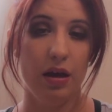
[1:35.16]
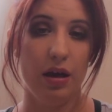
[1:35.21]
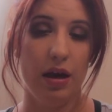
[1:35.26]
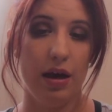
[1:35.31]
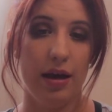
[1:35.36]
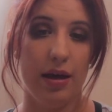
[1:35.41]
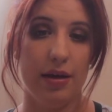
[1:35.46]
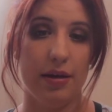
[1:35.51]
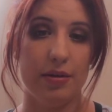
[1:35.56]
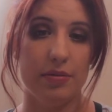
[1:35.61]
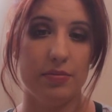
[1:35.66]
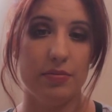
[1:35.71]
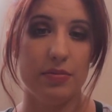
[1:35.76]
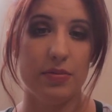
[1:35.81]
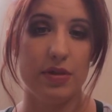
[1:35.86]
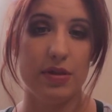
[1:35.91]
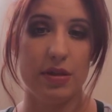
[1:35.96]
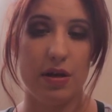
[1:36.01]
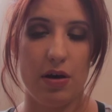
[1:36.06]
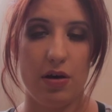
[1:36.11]

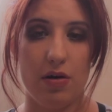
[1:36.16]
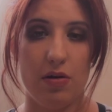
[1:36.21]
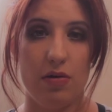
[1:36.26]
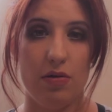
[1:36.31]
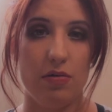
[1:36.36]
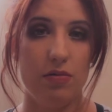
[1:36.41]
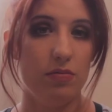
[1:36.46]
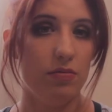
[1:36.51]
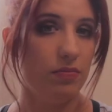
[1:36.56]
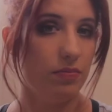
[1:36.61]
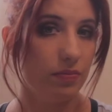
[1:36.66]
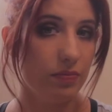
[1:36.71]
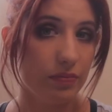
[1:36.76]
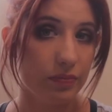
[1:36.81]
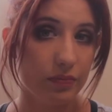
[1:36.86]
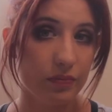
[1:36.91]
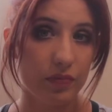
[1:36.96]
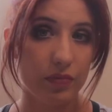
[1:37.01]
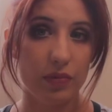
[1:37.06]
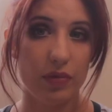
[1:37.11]
Um, so
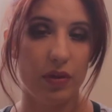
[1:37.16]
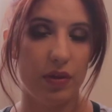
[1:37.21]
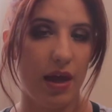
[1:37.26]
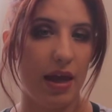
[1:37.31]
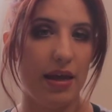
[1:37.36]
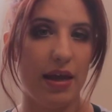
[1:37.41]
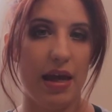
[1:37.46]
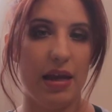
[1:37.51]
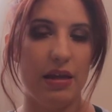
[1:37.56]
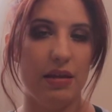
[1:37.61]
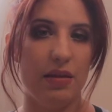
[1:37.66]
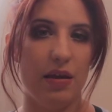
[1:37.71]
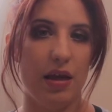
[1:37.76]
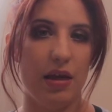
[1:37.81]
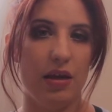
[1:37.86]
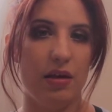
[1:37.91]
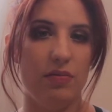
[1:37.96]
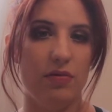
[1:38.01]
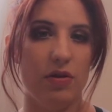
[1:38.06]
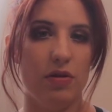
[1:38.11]
like
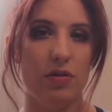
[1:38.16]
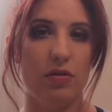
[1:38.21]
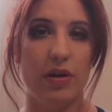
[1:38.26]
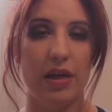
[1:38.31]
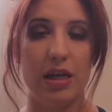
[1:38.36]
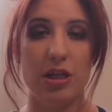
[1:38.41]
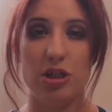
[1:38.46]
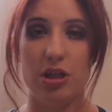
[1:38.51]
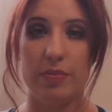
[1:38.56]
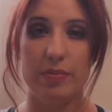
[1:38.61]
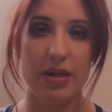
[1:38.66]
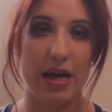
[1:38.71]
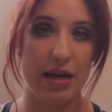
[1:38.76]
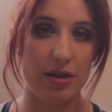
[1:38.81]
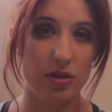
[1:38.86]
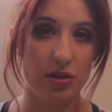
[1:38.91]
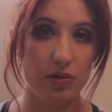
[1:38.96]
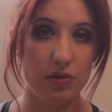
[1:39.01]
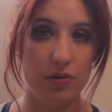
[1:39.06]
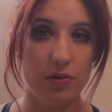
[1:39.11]
anything, if you get a cheap
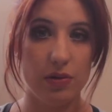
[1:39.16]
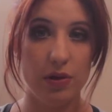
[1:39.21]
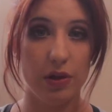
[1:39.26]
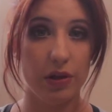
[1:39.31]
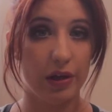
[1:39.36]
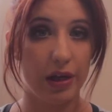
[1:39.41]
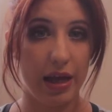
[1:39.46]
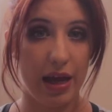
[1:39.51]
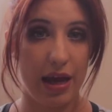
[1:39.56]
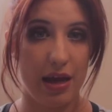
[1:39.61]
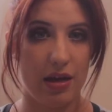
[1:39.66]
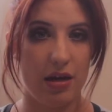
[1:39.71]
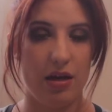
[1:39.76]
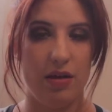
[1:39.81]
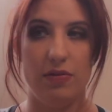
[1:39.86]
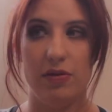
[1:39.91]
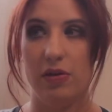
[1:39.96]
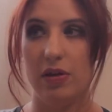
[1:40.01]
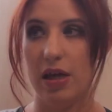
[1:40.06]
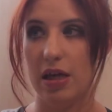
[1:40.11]
tattoo, you're going to hate it.
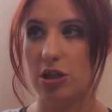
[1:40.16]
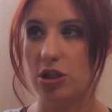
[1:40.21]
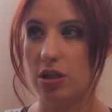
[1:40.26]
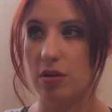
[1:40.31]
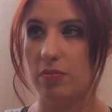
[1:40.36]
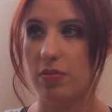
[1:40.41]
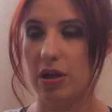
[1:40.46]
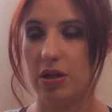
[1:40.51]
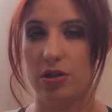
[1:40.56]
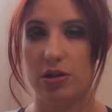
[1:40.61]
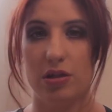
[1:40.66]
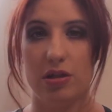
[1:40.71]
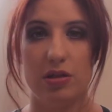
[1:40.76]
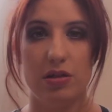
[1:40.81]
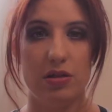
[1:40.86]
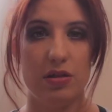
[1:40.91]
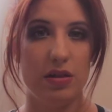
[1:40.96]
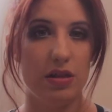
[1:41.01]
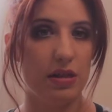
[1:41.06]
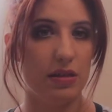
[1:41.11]
If you get cheap
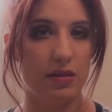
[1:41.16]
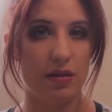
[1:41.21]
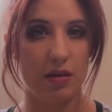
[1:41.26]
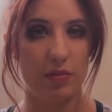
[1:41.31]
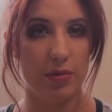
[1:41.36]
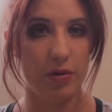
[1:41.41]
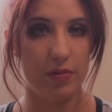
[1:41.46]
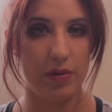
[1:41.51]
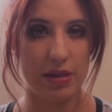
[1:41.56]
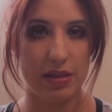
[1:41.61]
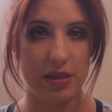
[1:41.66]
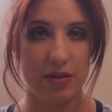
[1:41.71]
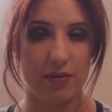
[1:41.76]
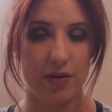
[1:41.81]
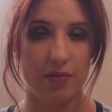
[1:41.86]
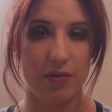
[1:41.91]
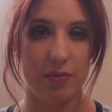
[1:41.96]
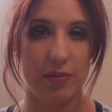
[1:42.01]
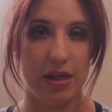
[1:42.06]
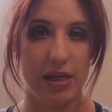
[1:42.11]
pictures, it's going to be a waste of
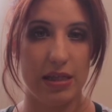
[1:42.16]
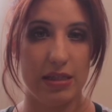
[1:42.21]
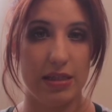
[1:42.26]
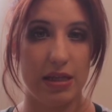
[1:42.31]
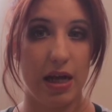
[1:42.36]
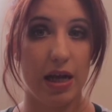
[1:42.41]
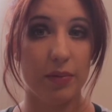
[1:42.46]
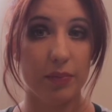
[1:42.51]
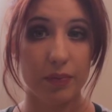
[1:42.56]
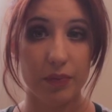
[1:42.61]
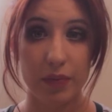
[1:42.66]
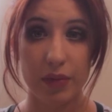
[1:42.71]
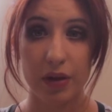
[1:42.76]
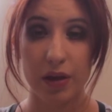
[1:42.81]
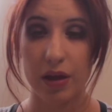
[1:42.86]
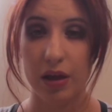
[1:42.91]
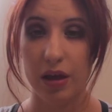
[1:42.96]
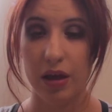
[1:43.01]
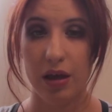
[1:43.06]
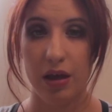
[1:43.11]
everybody's time.
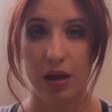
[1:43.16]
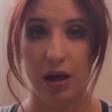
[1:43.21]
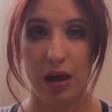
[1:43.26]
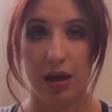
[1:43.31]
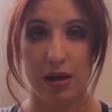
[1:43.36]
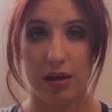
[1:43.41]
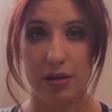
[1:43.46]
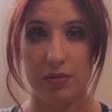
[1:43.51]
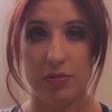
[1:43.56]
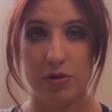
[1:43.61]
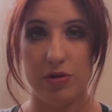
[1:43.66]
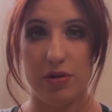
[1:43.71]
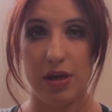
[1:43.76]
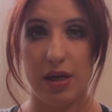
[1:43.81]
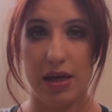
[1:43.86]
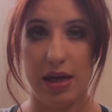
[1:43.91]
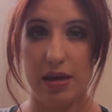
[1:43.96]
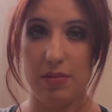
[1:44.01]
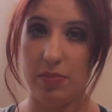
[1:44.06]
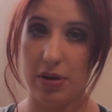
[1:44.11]
Um, you
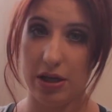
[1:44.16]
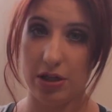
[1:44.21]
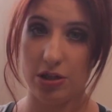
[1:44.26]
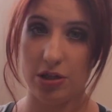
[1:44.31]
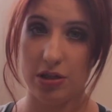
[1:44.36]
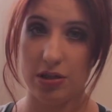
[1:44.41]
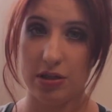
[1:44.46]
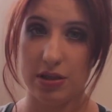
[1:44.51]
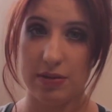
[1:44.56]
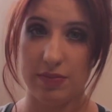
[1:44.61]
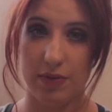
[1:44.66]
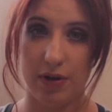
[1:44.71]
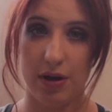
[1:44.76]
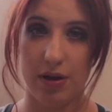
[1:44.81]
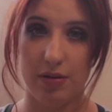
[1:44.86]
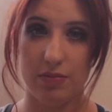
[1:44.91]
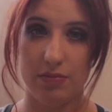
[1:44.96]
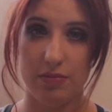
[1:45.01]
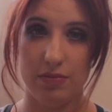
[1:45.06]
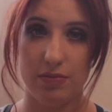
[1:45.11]
can get pictures
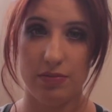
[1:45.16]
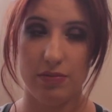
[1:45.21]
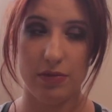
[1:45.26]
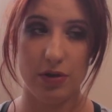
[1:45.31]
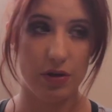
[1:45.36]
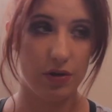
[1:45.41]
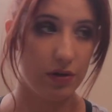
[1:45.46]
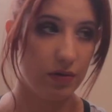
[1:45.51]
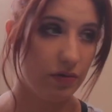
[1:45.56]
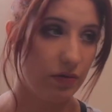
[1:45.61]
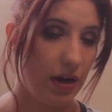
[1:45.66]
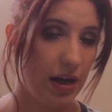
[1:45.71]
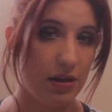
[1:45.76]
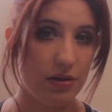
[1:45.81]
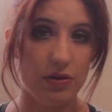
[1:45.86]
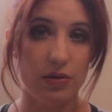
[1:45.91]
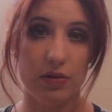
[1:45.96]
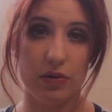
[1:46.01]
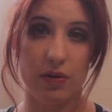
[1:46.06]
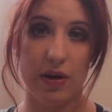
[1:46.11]
from your
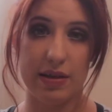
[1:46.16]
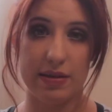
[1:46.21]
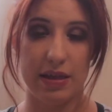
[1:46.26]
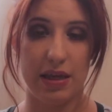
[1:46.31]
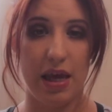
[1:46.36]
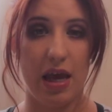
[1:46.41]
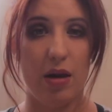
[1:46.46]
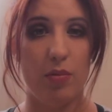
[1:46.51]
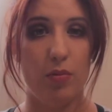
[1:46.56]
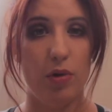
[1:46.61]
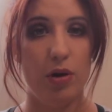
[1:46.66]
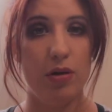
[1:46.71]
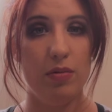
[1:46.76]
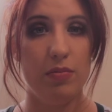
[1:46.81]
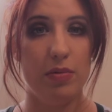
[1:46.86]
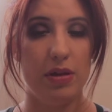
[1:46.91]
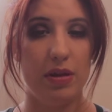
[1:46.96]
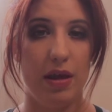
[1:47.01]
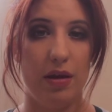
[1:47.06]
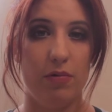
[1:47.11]
friend who has a camera,
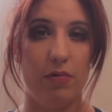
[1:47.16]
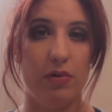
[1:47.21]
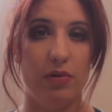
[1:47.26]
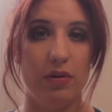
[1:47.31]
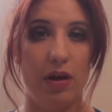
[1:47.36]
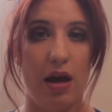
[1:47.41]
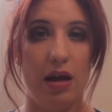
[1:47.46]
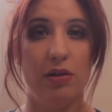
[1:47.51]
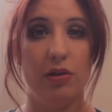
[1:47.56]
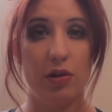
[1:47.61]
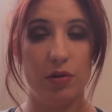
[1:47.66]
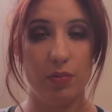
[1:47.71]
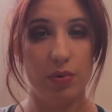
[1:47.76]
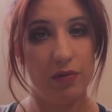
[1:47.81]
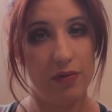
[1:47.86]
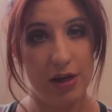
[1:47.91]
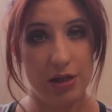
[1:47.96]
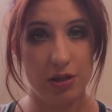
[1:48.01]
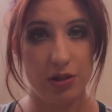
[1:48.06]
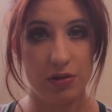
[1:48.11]
but they will not look
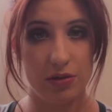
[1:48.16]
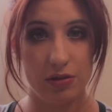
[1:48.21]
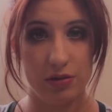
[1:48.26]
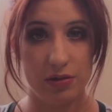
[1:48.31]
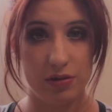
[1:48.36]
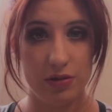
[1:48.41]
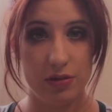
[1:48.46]
professional.